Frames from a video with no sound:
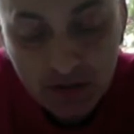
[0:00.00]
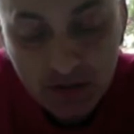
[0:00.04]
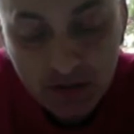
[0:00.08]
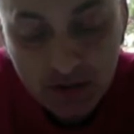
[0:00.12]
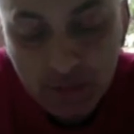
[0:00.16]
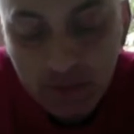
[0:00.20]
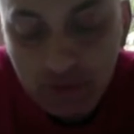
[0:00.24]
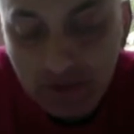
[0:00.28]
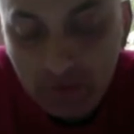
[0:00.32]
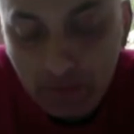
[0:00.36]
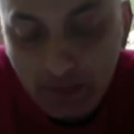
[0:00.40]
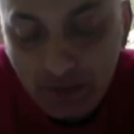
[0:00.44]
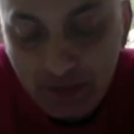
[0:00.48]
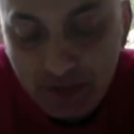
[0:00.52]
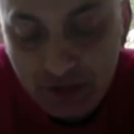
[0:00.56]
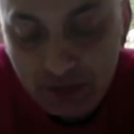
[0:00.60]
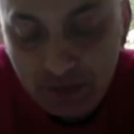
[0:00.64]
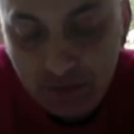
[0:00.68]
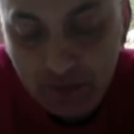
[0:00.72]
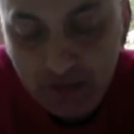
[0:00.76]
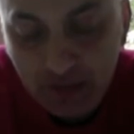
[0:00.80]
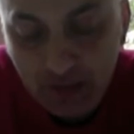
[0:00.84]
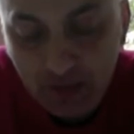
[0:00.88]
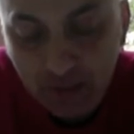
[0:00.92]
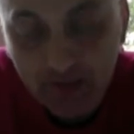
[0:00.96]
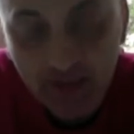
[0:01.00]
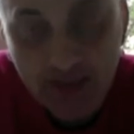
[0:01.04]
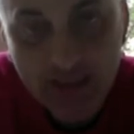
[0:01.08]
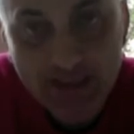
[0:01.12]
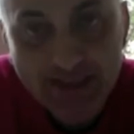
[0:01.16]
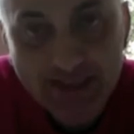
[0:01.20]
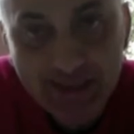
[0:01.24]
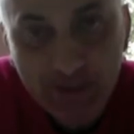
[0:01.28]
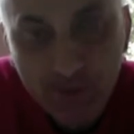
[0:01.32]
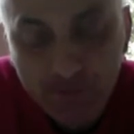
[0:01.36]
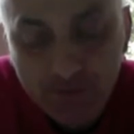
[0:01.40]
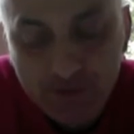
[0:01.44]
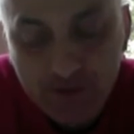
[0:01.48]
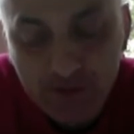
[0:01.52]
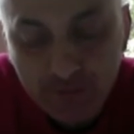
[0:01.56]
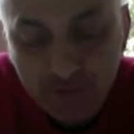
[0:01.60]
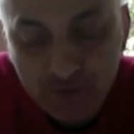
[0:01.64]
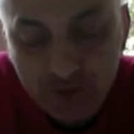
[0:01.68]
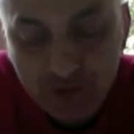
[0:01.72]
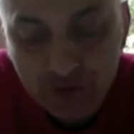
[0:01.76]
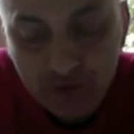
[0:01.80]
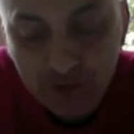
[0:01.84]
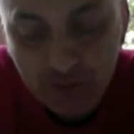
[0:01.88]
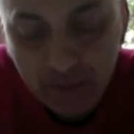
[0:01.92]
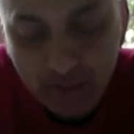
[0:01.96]
she would imagine becoming a
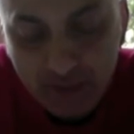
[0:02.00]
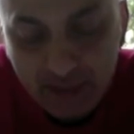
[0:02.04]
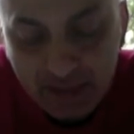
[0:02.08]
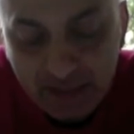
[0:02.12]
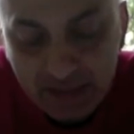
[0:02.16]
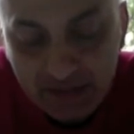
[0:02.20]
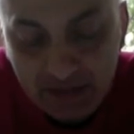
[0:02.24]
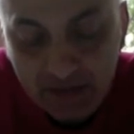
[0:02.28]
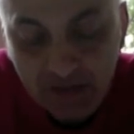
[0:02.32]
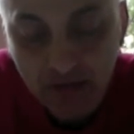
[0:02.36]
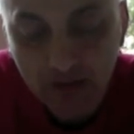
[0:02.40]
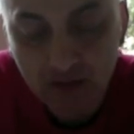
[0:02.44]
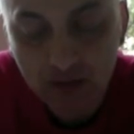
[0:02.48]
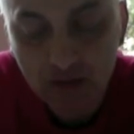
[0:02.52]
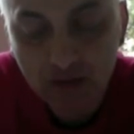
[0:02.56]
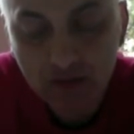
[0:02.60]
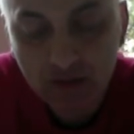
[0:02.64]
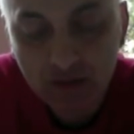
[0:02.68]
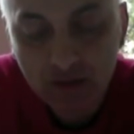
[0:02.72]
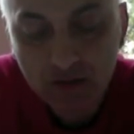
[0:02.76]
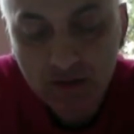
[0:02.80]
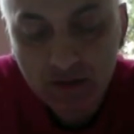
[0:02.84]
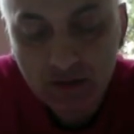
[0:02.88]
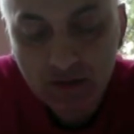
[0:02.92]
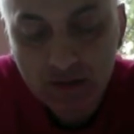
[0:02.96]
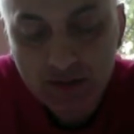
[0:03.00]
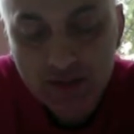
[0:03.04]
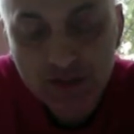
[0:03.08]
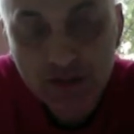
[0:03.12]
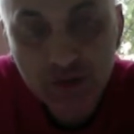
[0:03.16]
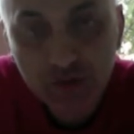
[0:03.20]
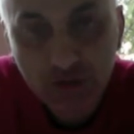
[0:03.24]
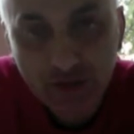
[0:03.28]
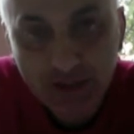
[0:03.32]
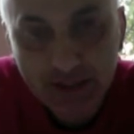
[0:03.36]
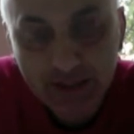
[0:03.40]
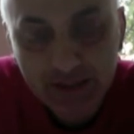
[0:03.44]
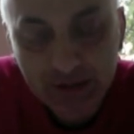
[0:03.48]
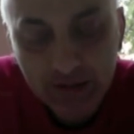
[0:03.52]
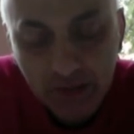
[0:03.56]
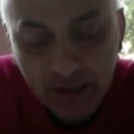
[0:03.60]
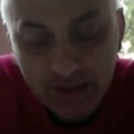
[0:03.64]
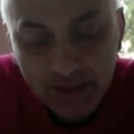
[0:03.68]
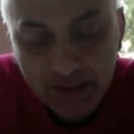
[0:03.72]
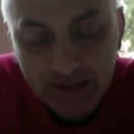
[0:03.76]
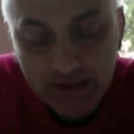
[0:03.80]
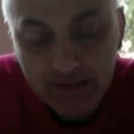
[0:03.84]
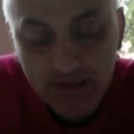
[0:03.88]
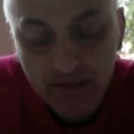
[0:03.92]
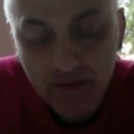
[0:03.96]
self-sufficient being, a straight
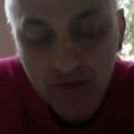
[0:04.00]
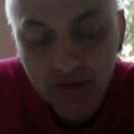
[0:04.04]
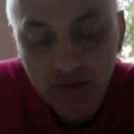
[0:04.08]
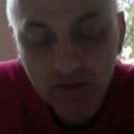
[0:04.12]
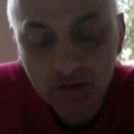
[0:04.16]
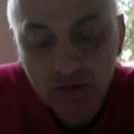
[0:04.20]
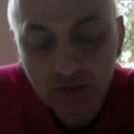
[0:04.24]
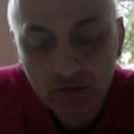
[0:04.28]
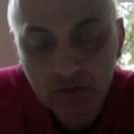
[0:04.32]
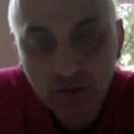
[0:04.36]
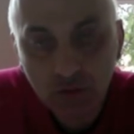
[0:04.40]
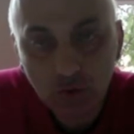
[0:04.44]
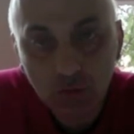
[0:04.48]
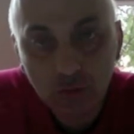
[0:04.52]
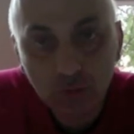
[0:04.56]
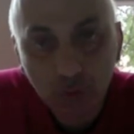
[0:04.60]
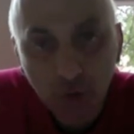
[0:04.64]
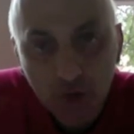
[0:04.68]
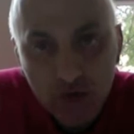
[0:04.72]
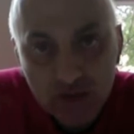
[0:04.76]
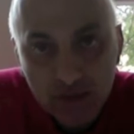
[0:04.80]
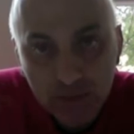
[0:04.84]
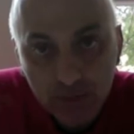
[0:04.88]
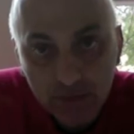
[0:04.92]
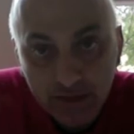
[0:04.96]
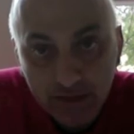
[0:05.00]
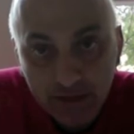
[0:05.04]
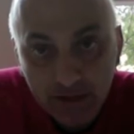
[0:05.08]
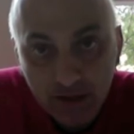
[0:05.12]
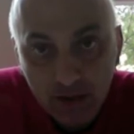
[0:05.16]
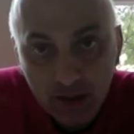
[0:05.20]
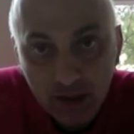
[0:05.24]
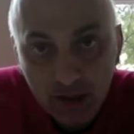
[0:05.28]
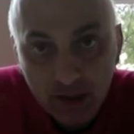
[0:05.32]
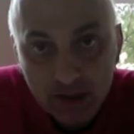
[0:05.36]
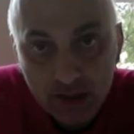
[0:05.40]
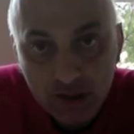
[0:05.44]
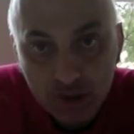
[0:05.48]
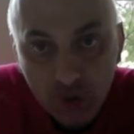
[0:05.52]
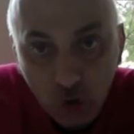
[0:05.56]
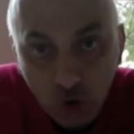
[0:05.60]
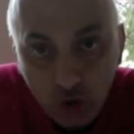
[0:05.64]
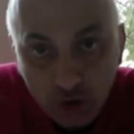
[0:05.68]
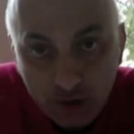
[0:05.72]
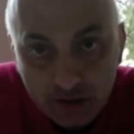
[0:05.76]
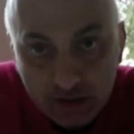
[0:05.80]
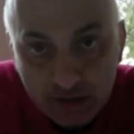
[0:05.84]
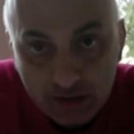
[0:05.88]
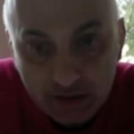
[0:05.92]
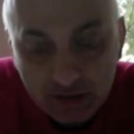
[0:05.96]
line, or possibly a
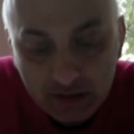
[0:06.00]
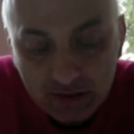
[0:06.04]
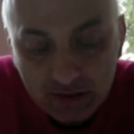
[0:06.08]
dot.